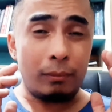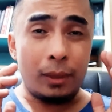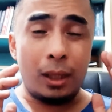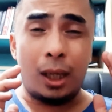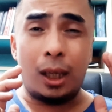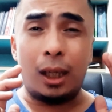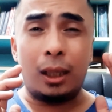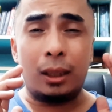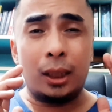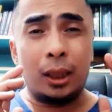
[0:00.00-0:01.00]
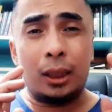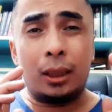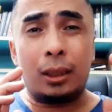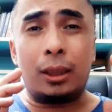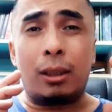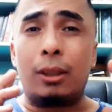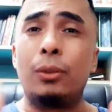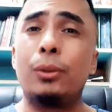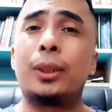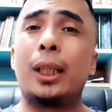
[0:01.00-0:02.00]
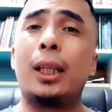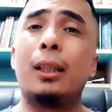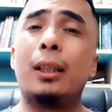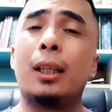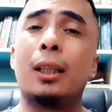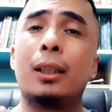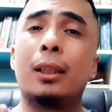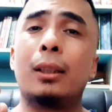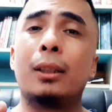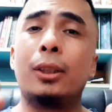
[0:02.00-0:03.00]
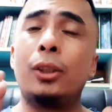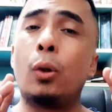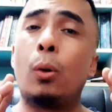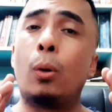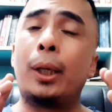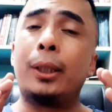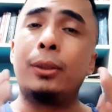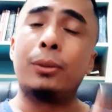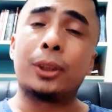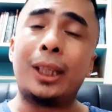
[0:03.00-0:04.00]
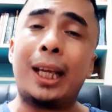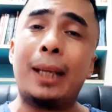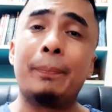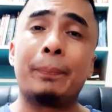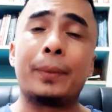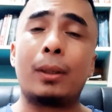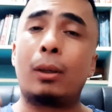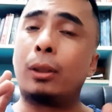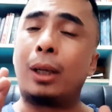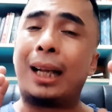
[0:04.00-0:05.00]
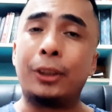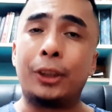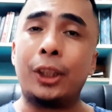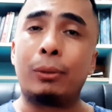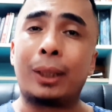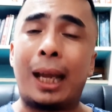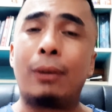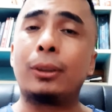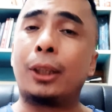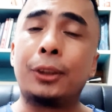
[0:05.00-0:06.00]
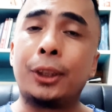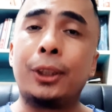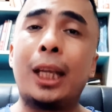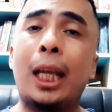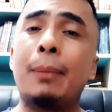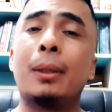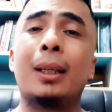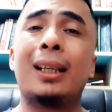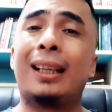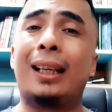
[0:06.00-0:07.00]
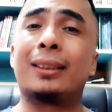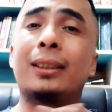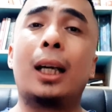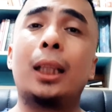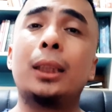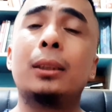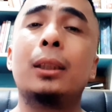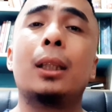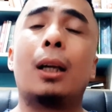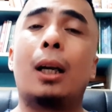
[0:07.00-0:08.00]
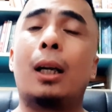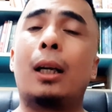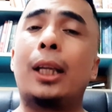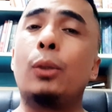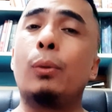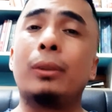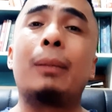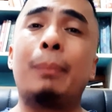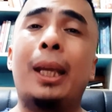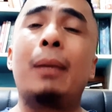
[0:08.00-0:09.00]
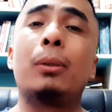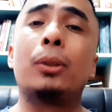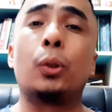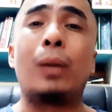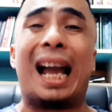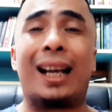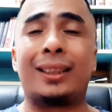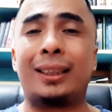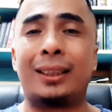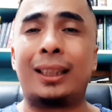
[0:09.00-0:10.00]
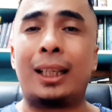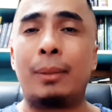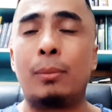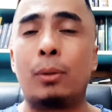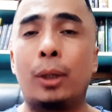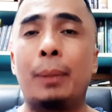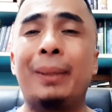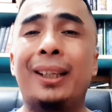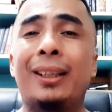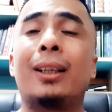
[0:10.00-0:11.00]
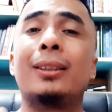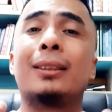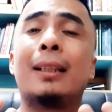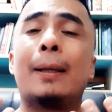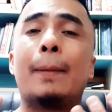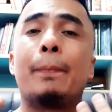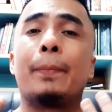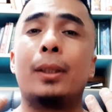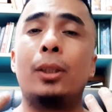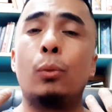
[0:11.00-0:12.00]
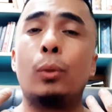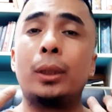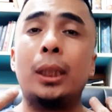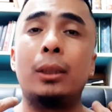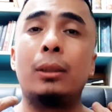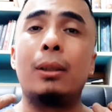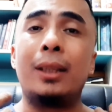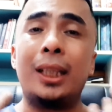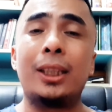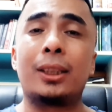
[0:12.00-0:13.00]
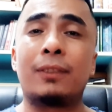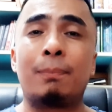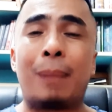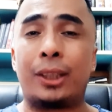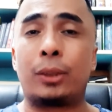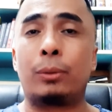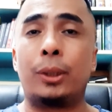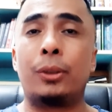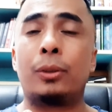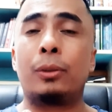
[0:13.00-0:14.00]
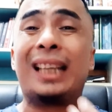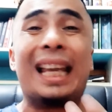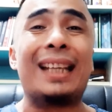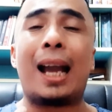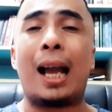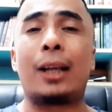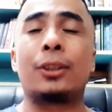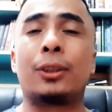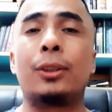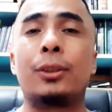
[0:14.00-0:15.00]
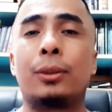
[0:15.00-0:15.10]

uh, using your username or under your account, under your name, is gone, and you will not be able to access it anymore, because you will need these passwords to gain access